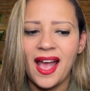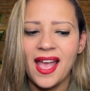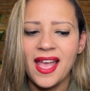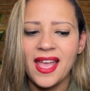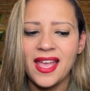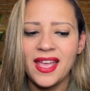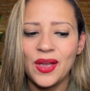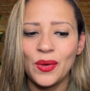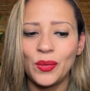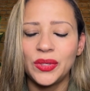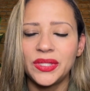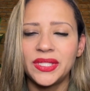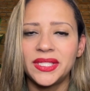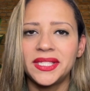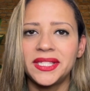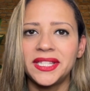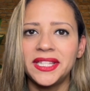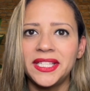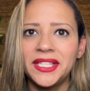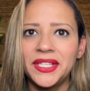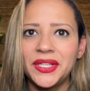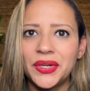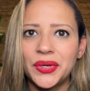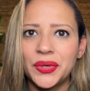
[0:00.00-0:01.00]
it was
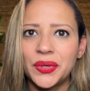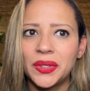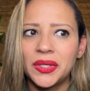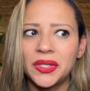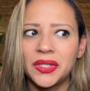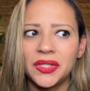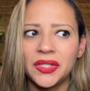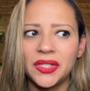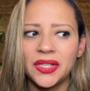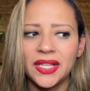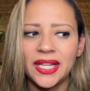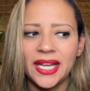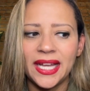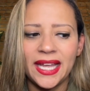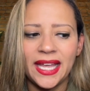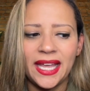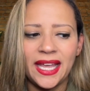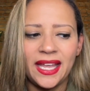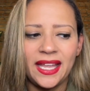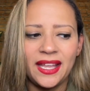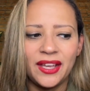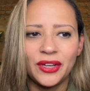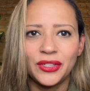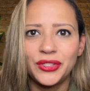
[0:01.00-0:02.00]
literal
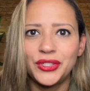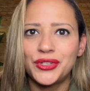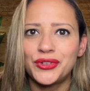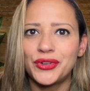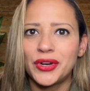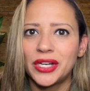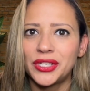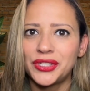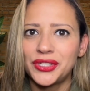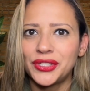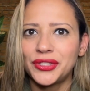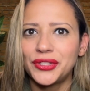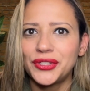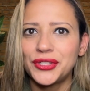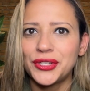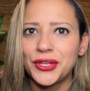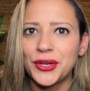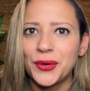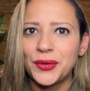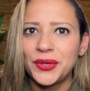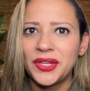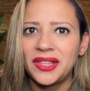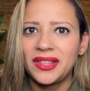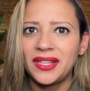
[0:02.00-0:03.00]
a construction
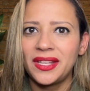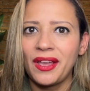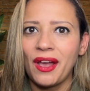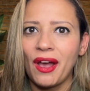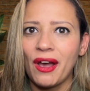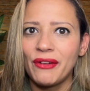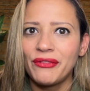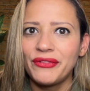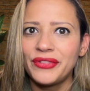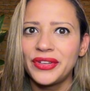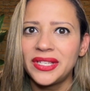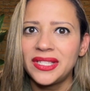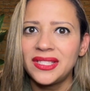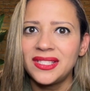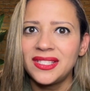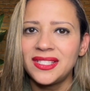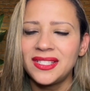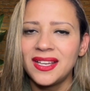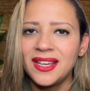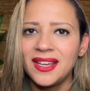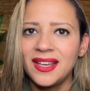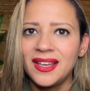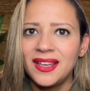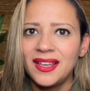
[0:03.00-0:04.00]
zone in the office.
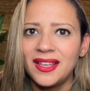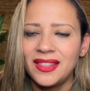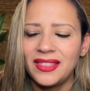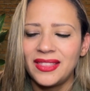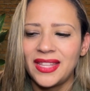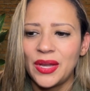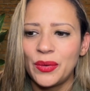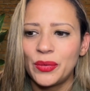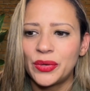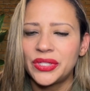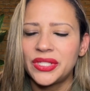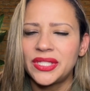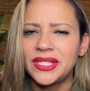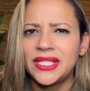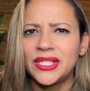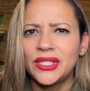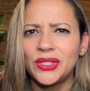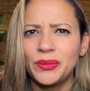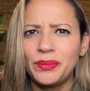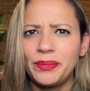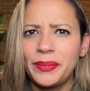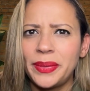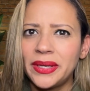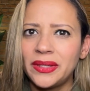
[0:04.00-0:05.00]
They were still
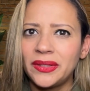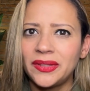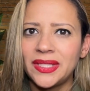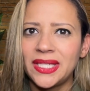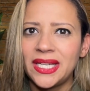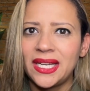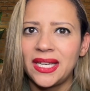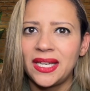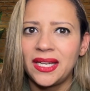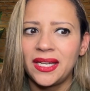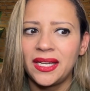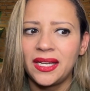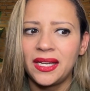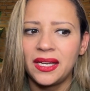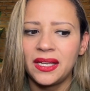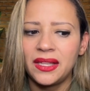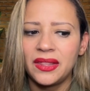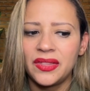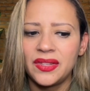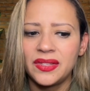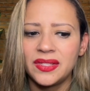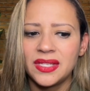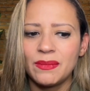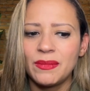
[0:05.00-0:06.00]
building
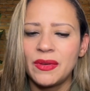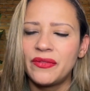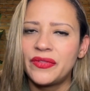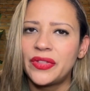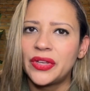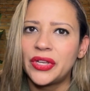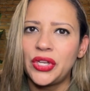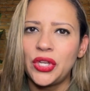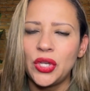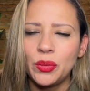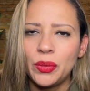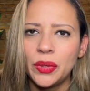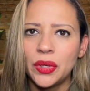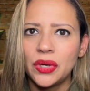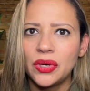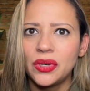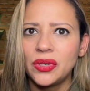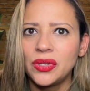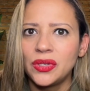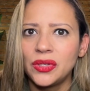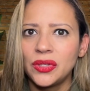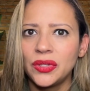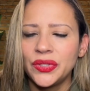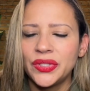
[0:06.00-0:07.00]
some of the
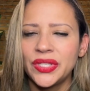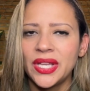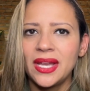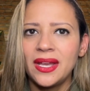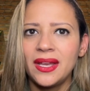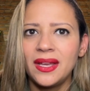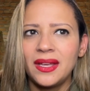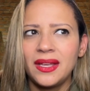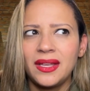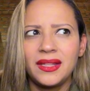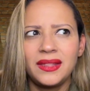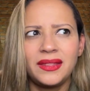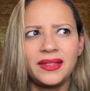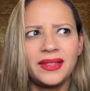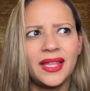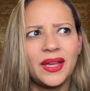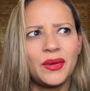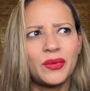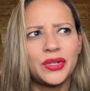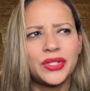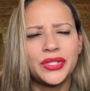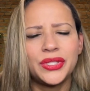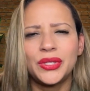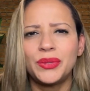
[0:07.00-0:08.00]
cubicles. They
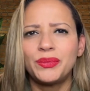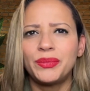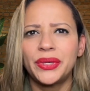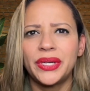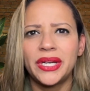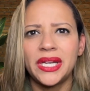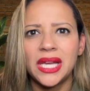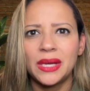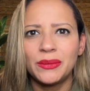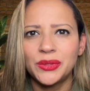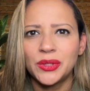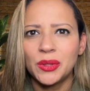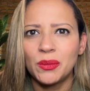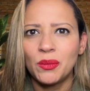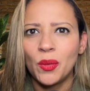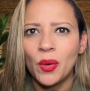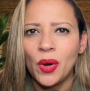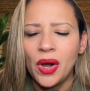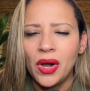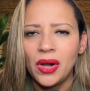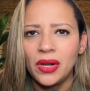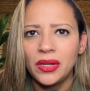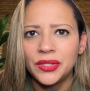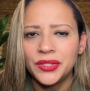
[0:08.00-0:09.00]
were still putting up some
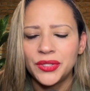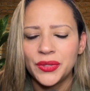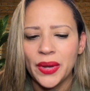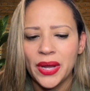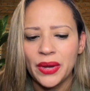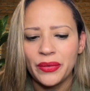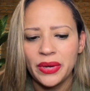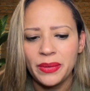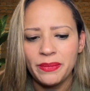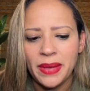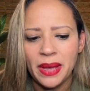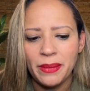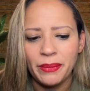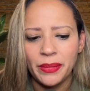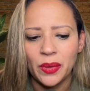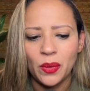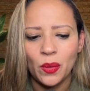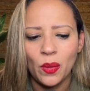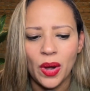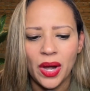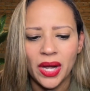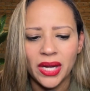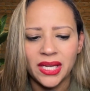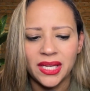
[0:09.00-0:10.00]
walls. So I remember
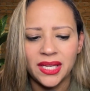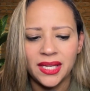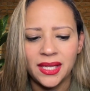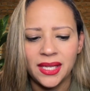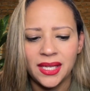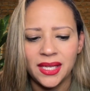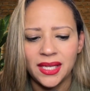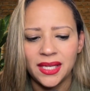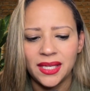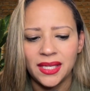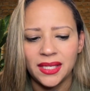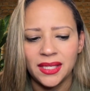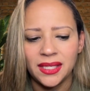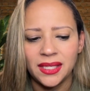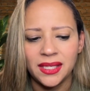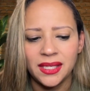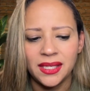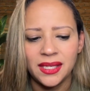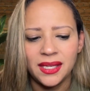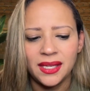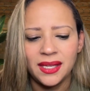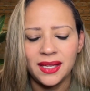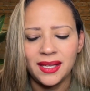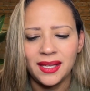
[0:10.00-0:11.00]
walking in
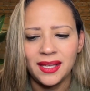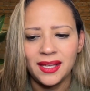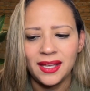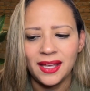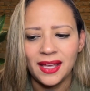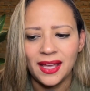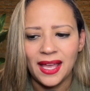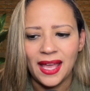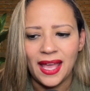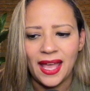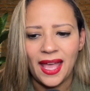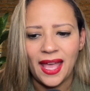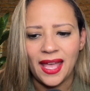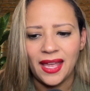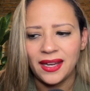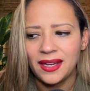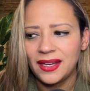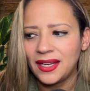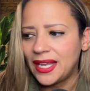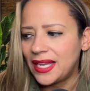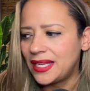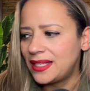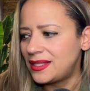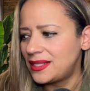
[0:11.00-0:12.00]
and
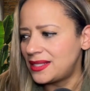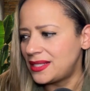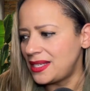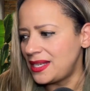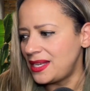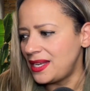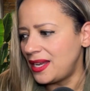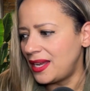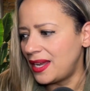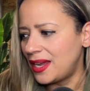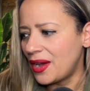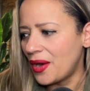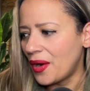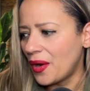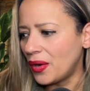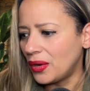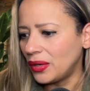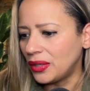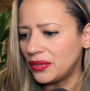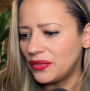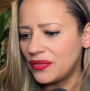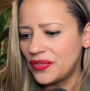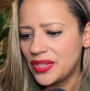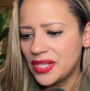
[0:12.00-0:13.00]
like seeing all
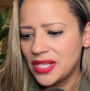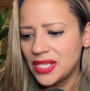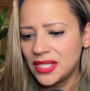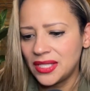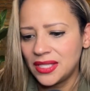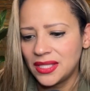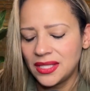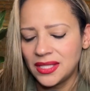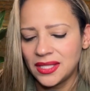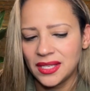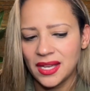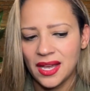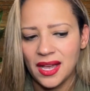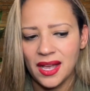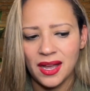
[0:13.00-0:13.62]
of this